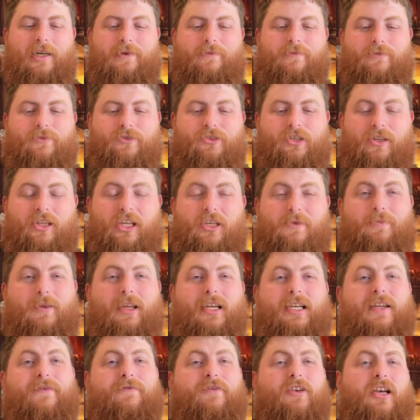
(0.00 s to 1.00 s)
So there's
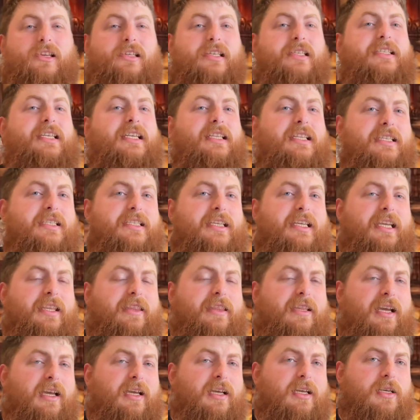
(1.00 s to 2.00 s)
plenty of versatility in
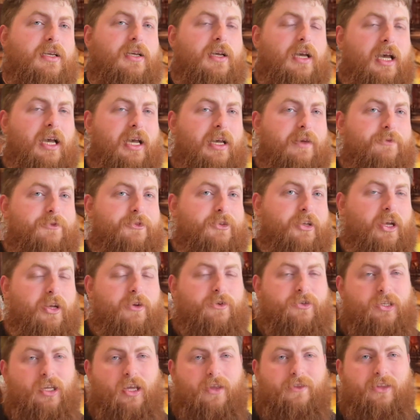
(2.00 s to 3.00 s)
there. So
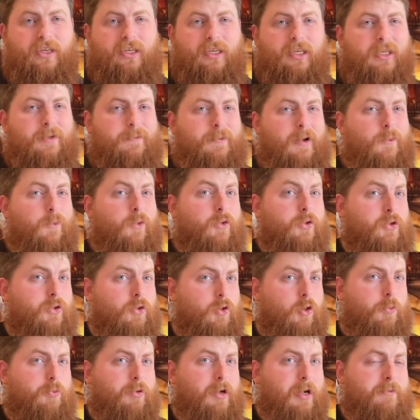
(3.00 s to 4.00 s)
start thinking about what
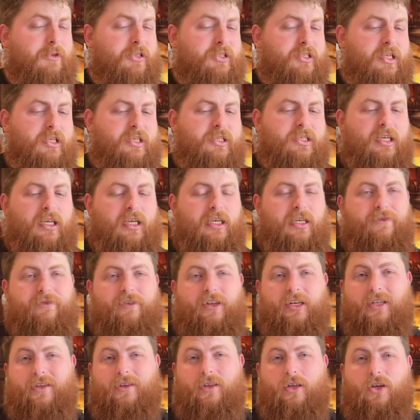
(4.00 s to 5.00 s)
your premise is, and if
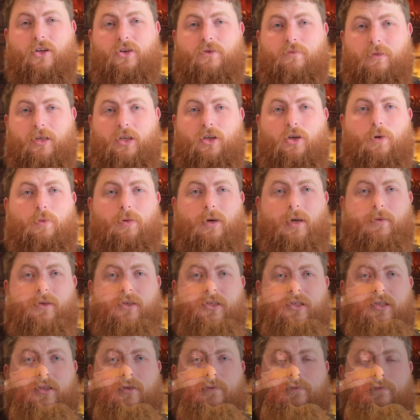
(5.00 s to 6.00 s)
any of those meet your
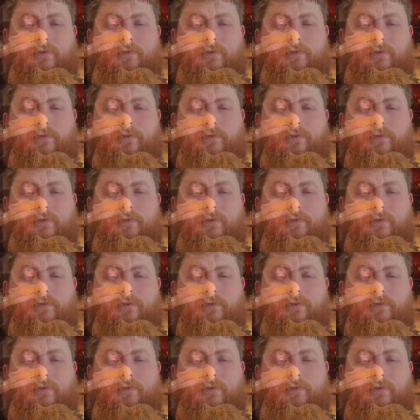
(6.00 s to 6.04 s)
premise.